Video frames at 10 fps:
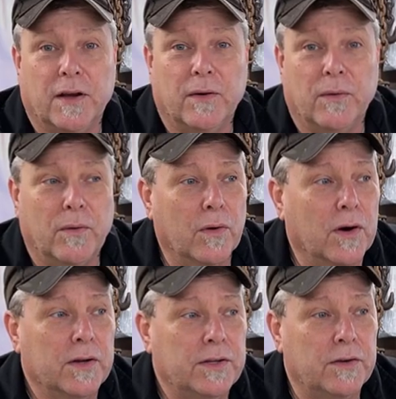know,
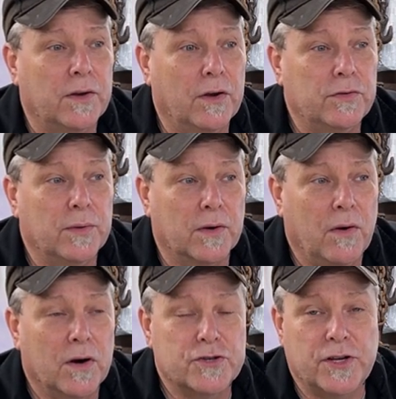or you go to a
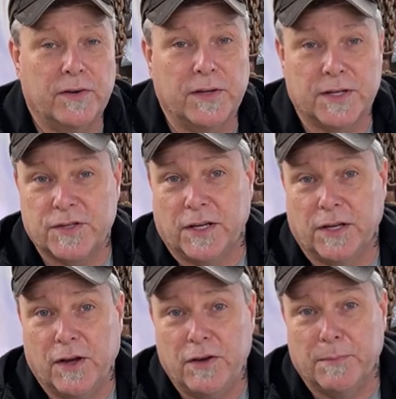car show, next
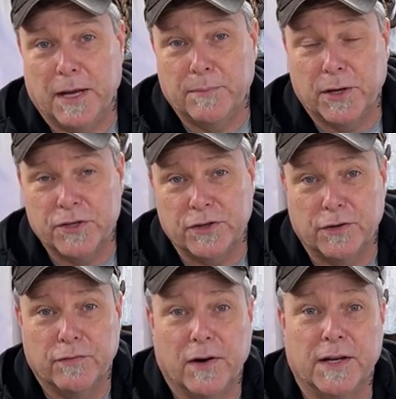thing you know, you made a bunch of new